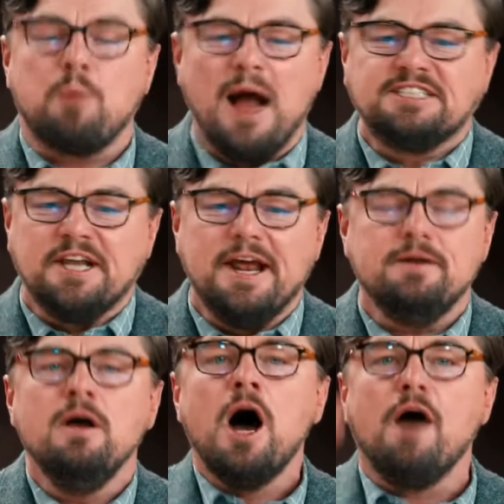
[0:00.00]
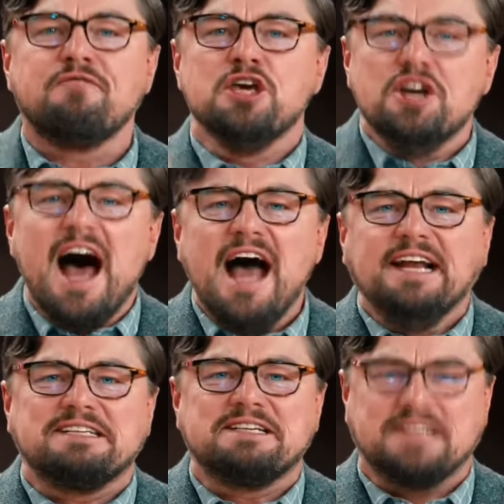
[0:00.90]
President the of the
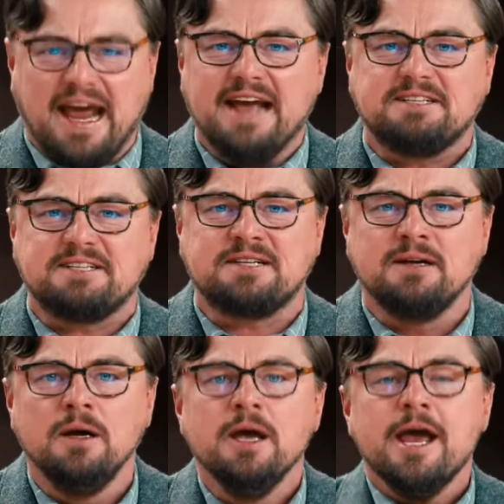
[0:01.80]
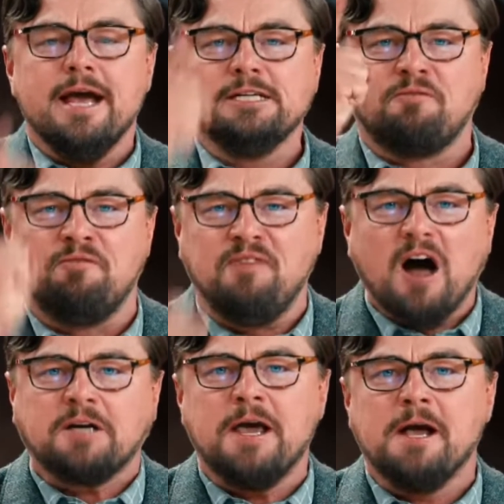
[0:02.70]
United States is
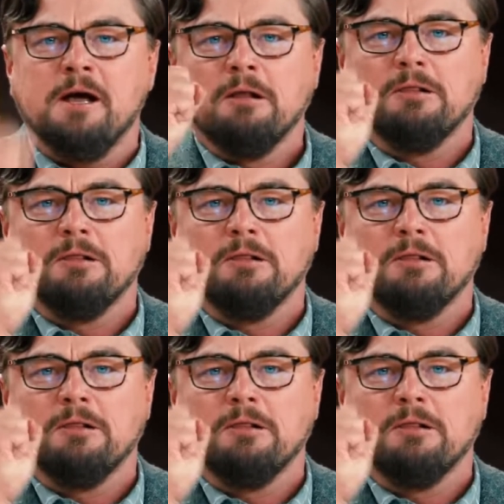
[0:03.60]
fucking